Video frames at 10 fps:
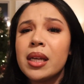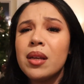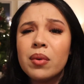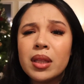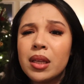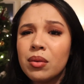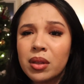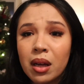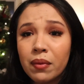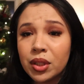anyone that you
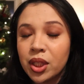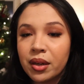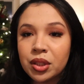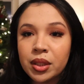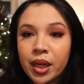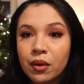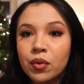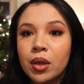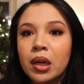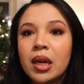love and cherish and care
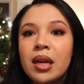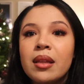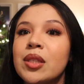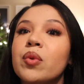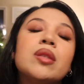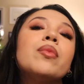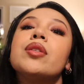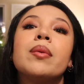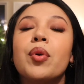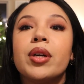for. That's what's
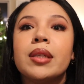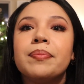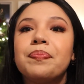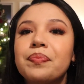most important.